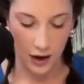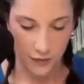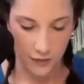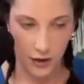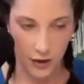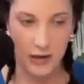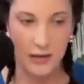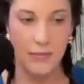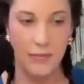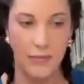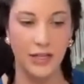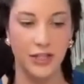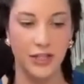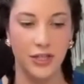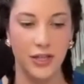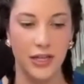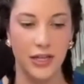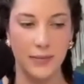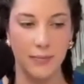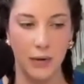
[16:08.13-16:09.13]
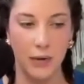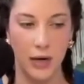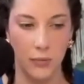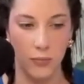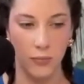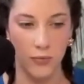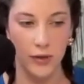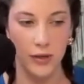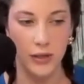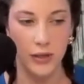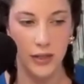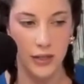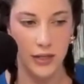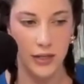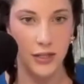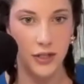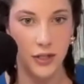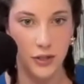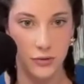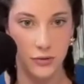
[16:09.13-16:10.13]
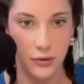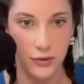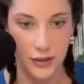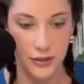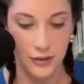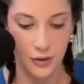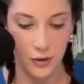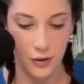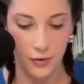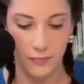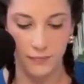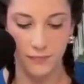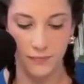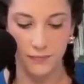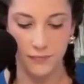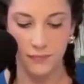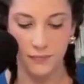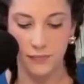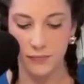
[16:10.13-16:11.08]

I've already mentioned this, but I really need to drill this home.